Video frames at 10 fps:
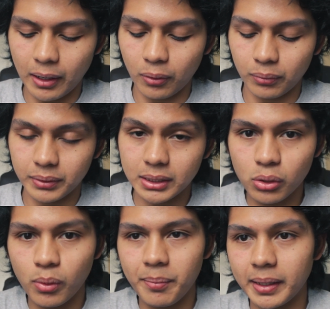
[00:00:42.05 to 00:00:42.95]
Now,
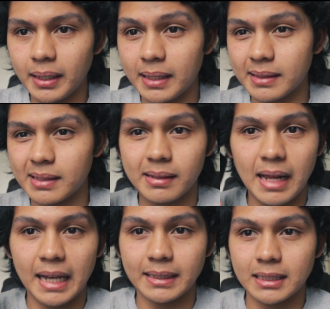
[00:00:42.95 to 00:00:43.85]
this equipment
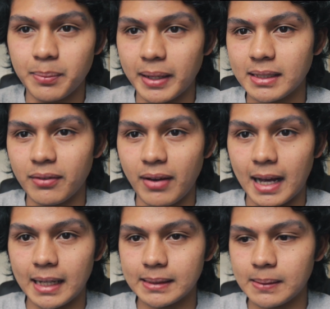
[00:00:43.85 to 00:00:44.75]
isn't as expensive
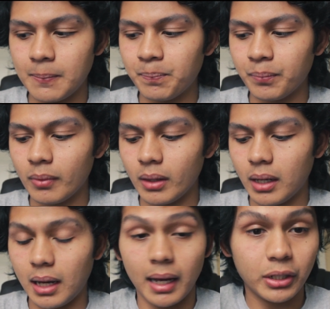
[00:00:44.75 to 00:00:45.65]
as
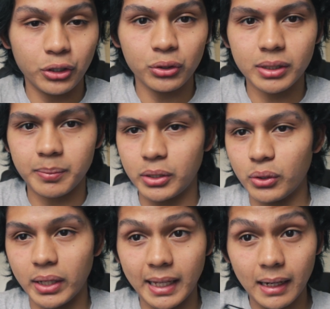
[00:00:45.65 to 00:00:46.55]
it used to be.
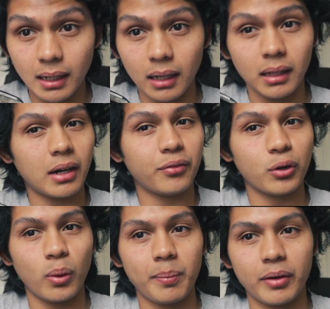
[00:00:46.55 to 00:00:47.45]
You can get a lot of
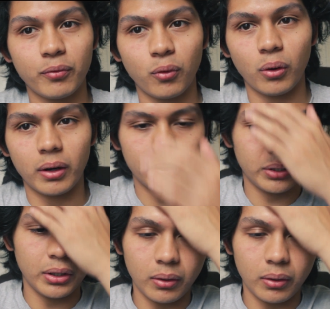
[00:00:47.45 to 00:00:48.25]
equipment for,